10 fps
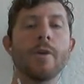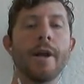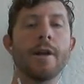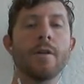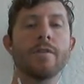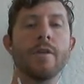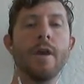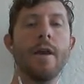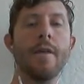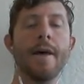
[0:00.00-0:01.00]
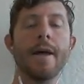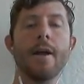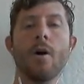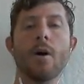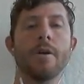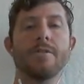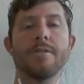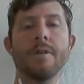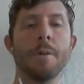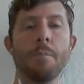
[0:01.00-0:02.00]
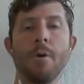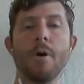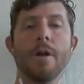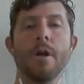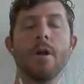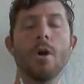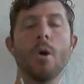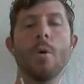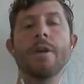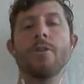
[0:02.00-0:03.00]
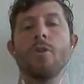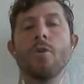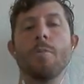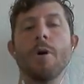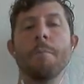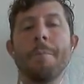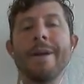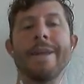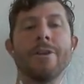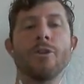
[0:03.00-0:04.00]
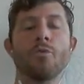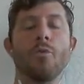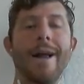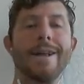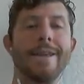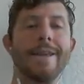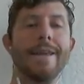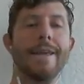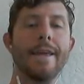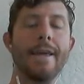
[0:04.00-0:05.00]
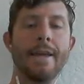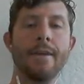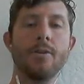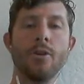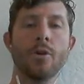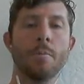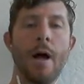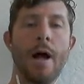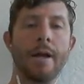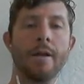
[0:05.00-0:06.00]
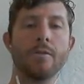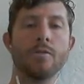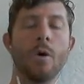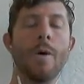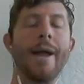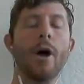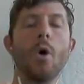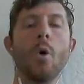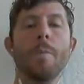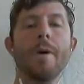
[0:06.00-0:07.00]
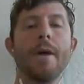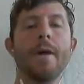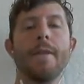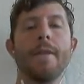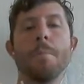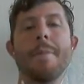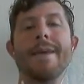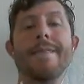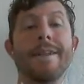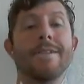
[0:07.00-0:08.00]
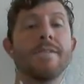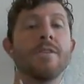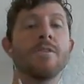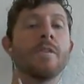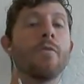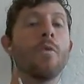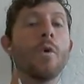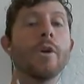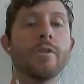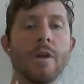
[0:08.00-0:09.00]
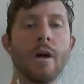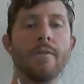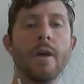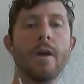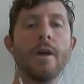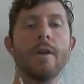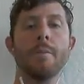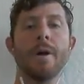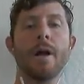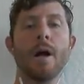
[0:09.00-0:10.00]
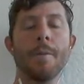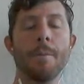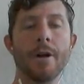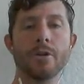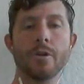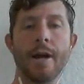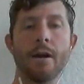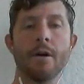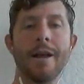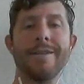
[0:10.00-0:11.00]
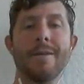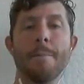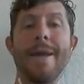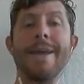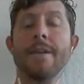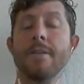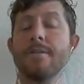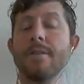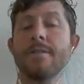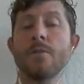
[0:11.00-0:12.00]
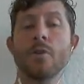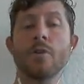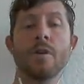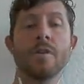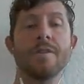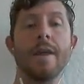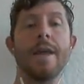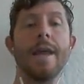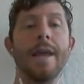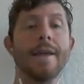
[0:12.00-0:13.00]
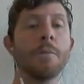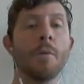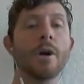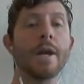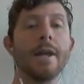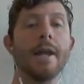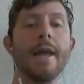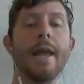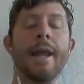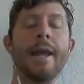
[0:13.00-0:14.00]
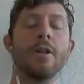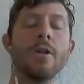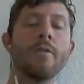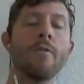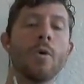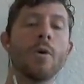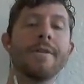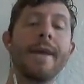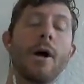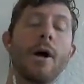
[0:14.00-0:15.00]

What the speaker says: trade alerts that are, simply put, going to put money directly into your pocket. So I hope you make that decision for yourself to become a better trader and to make consistent returns in the market, and I look forward to